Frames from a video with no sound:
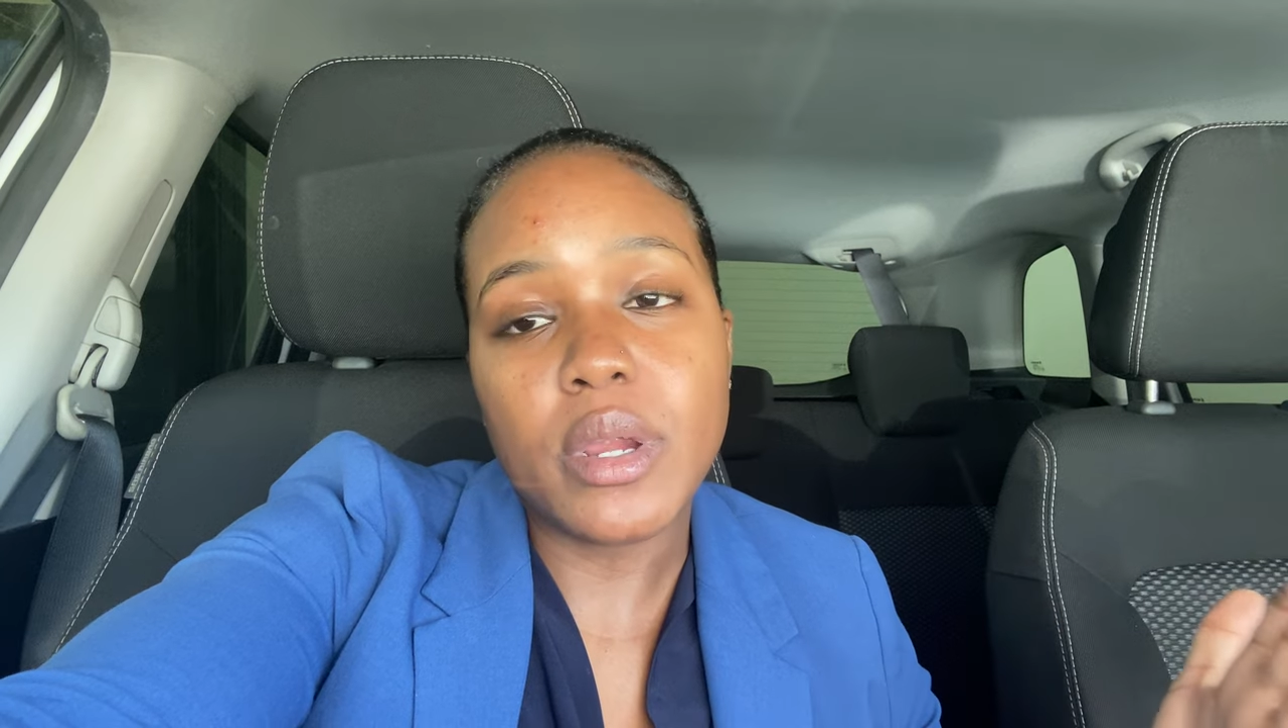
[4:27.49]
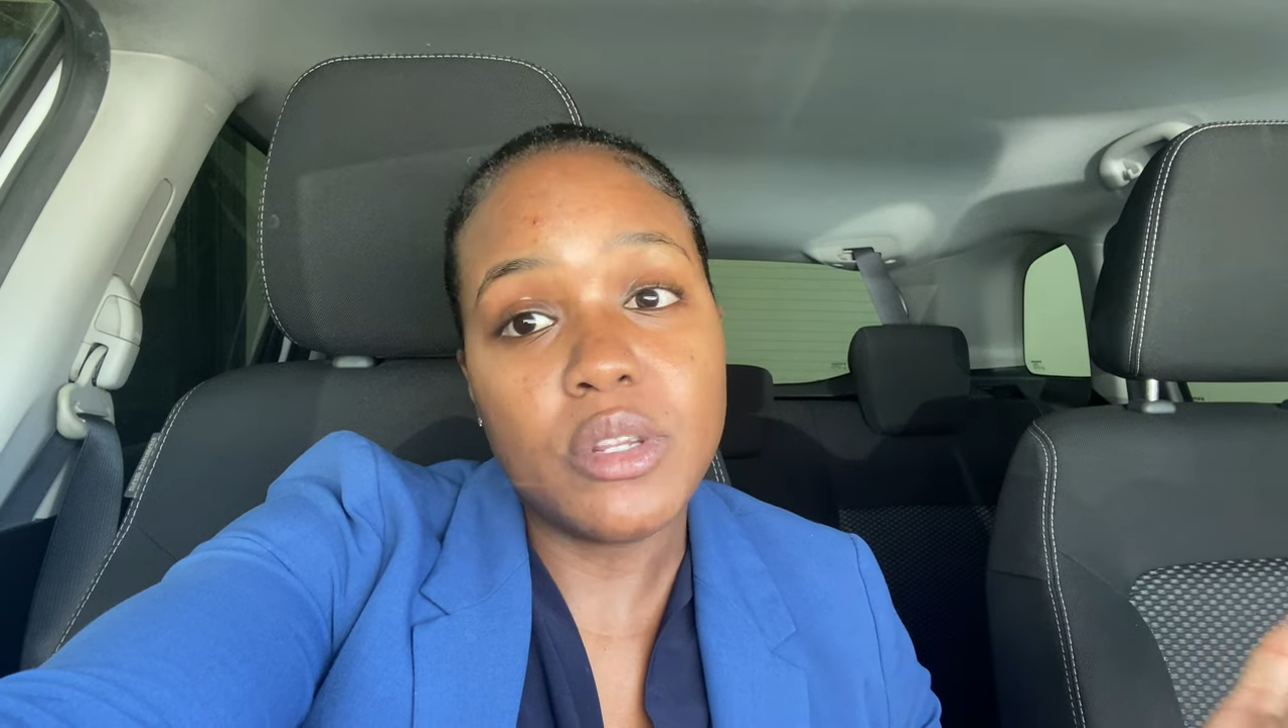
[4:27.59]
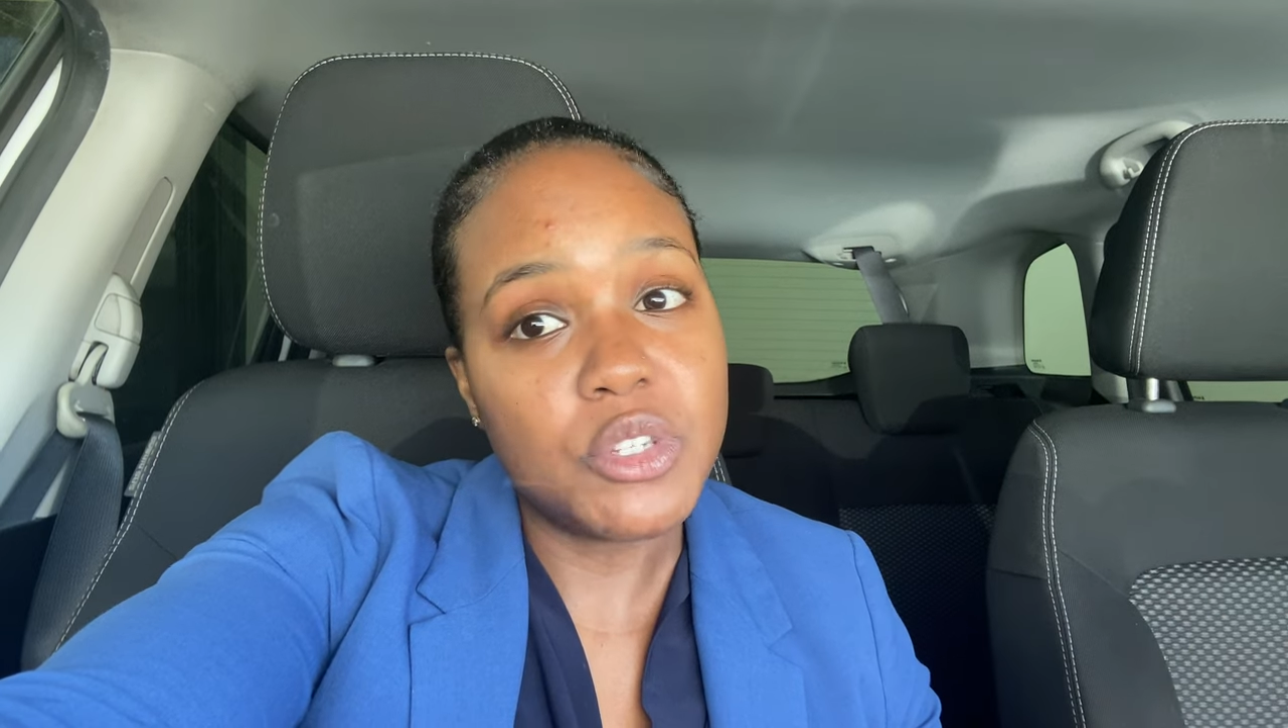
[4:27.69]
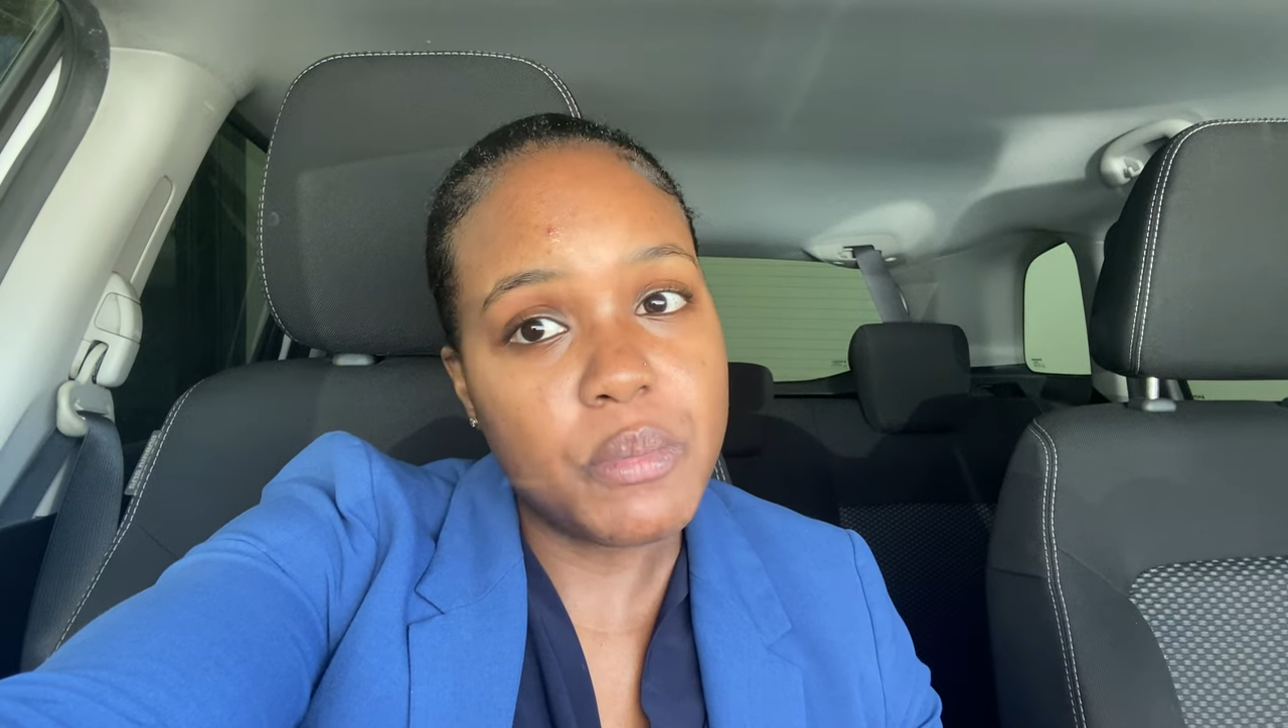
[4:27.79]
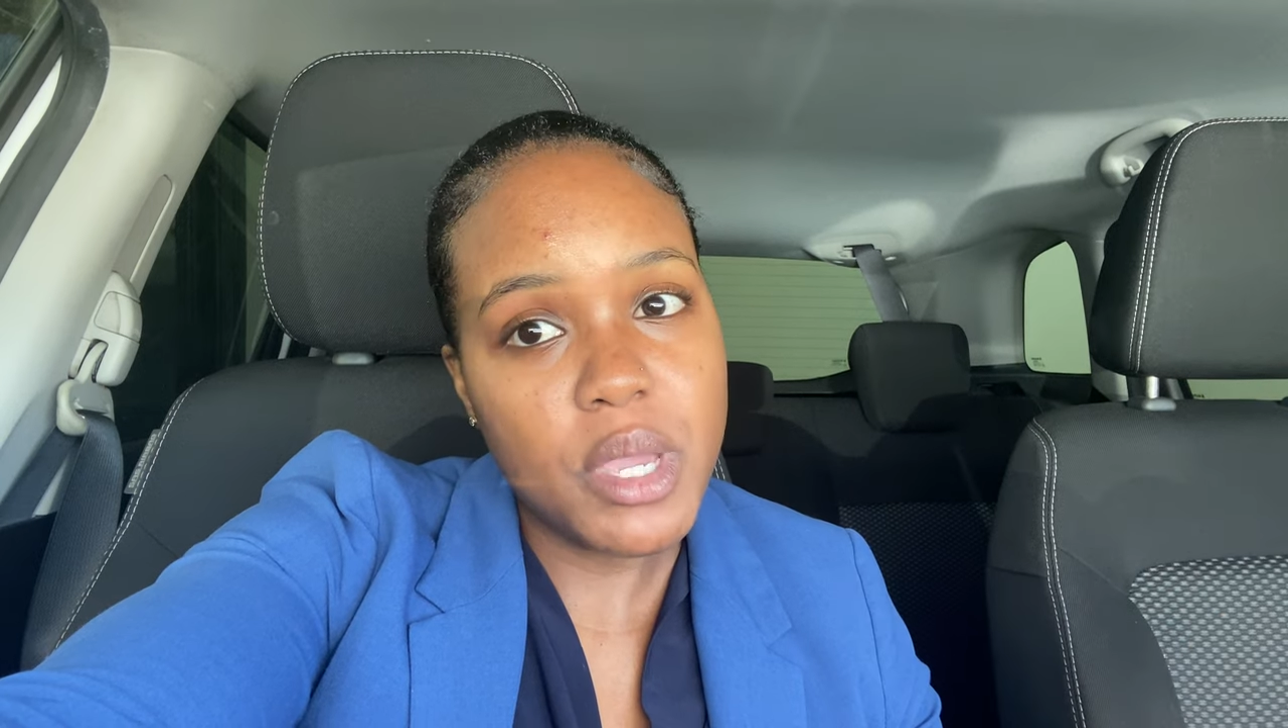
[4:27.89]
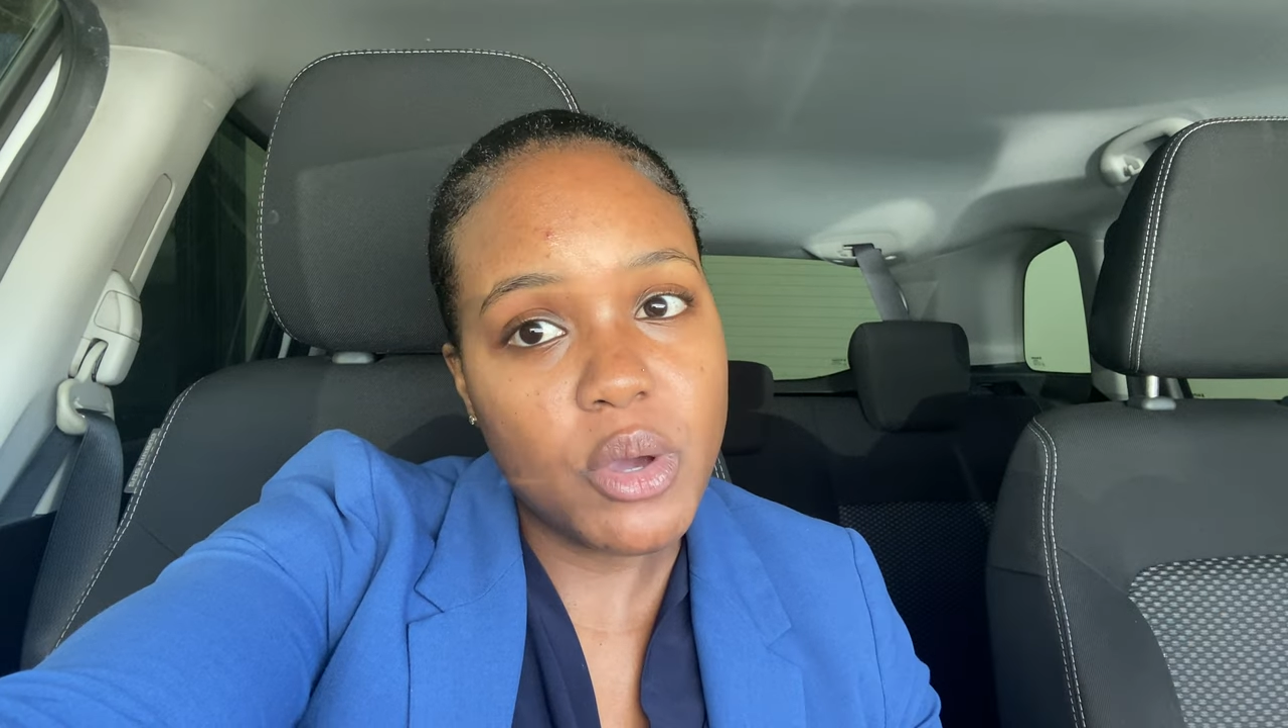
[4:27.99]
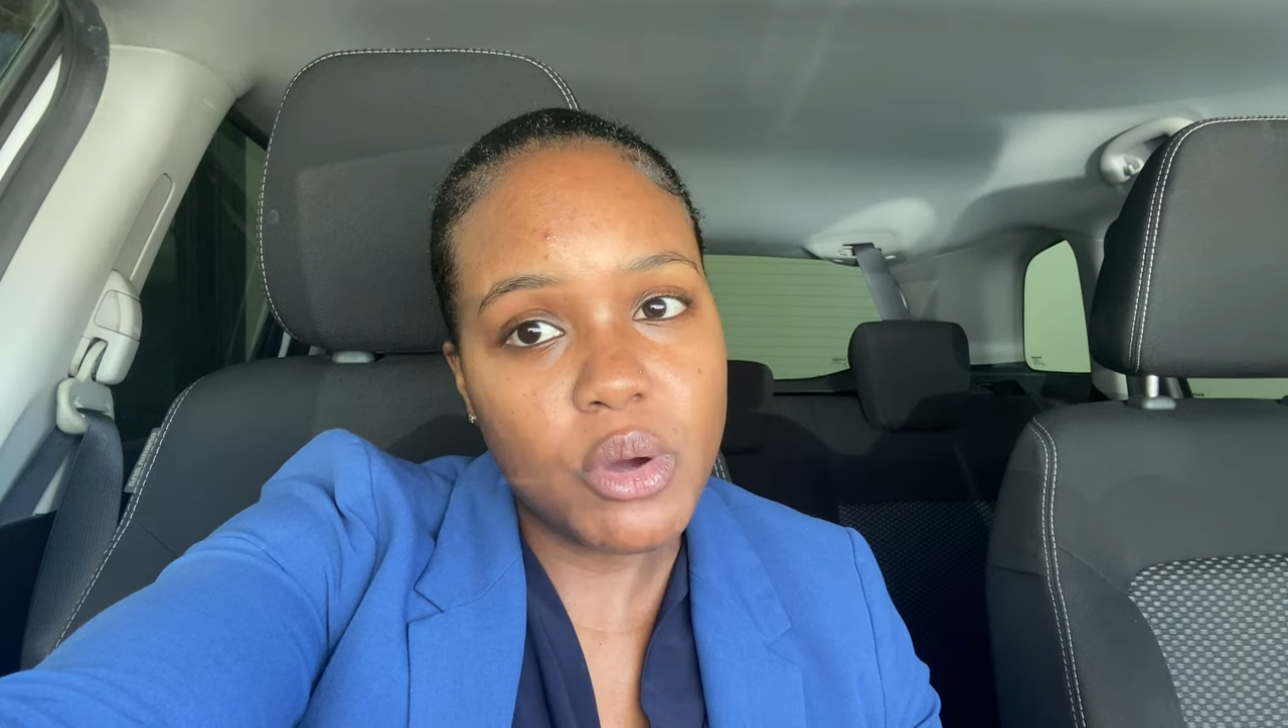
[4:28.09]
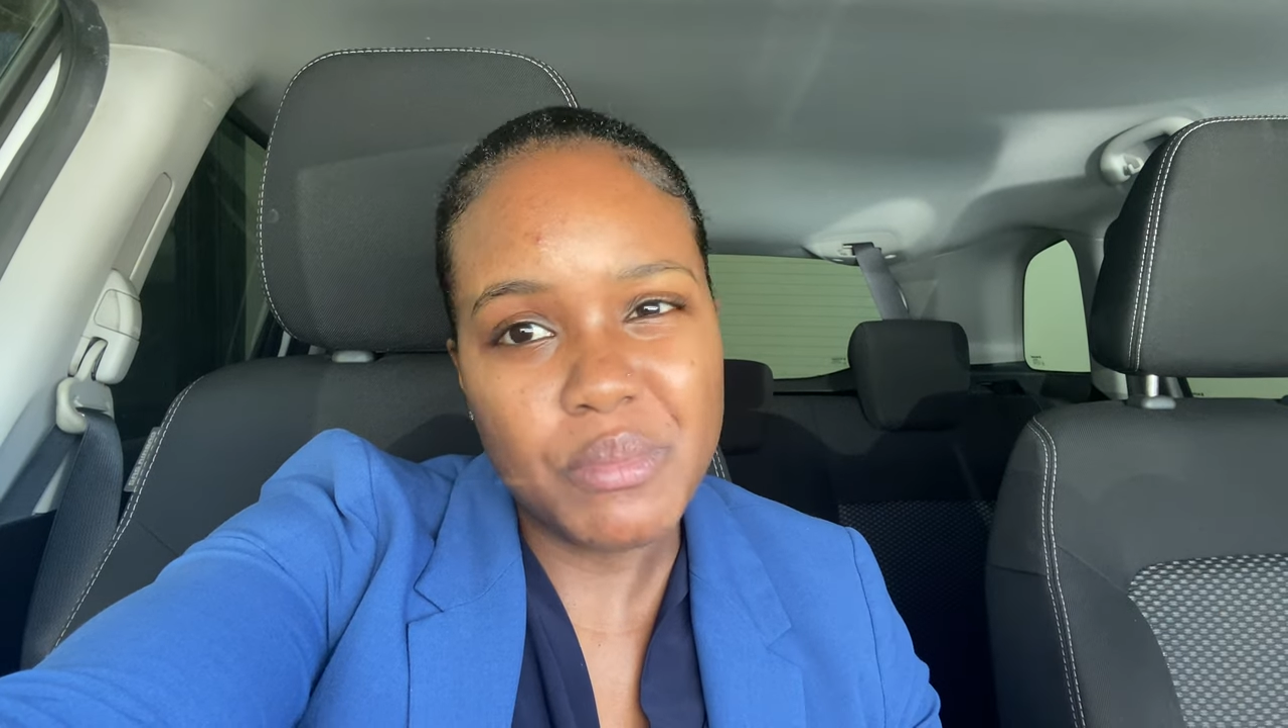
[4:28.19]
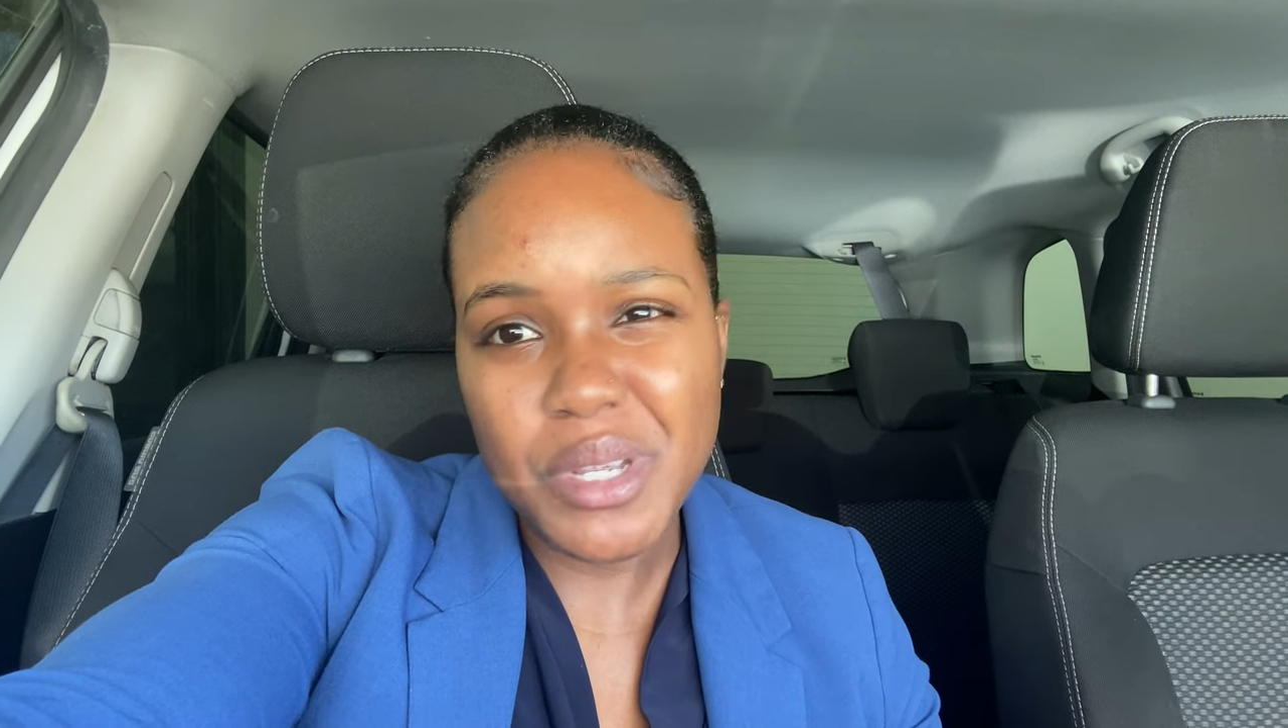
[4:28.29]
into makeup,